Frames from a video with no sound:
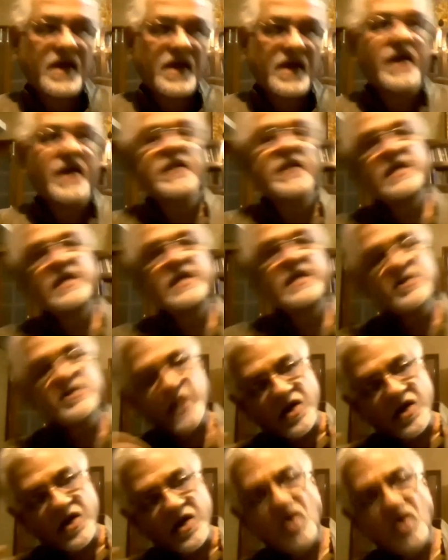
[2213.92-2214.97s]
These
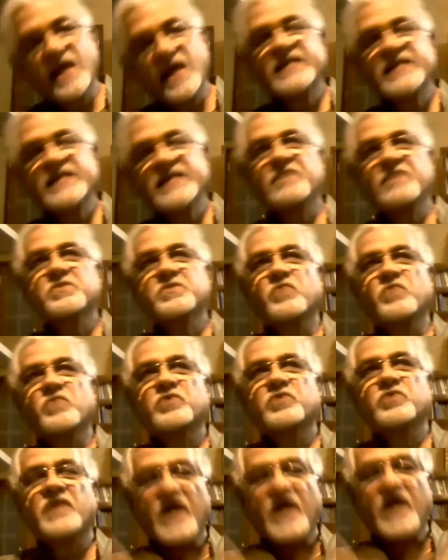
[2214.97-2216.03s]
were all attempts
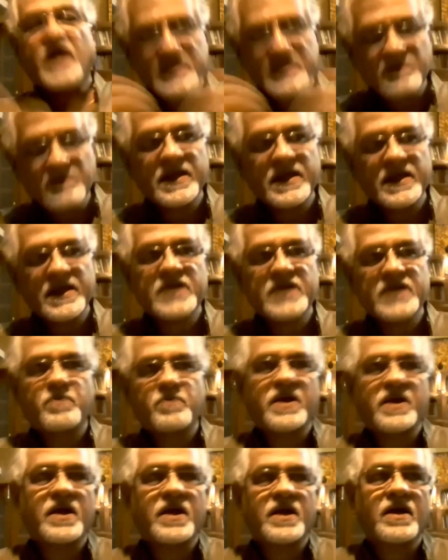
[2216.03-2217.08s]
which were ultimately
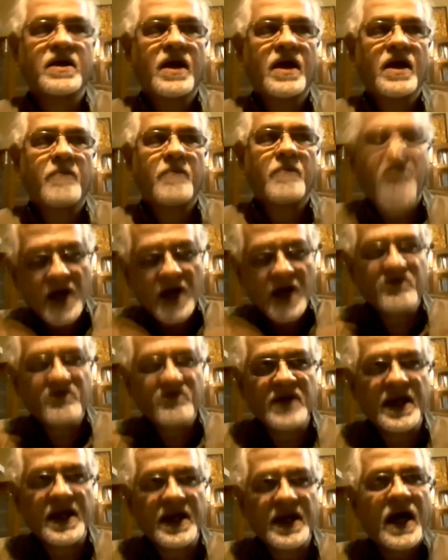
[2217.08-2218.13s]
speaking part of
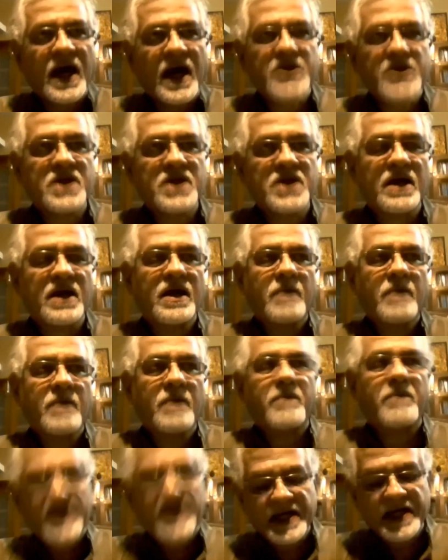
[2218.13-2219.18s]
a larger
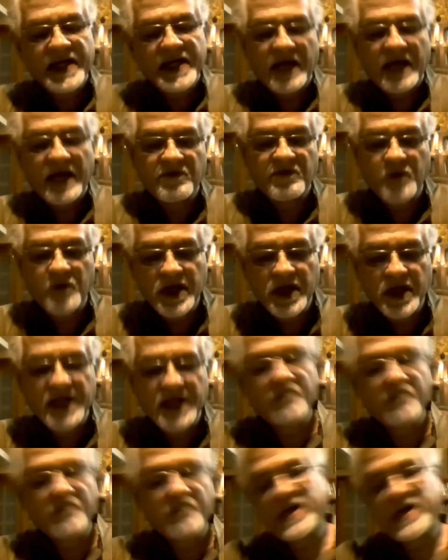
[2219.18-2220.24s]
paradigm of
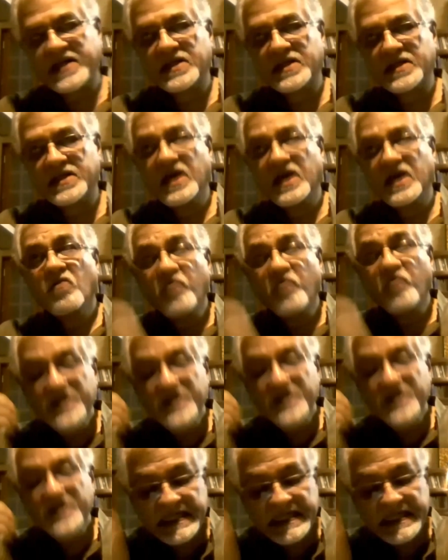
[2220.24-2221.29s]
political practice,
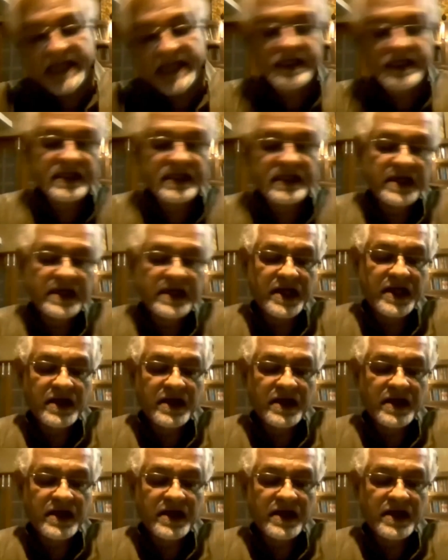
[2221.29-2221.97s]
which set the scene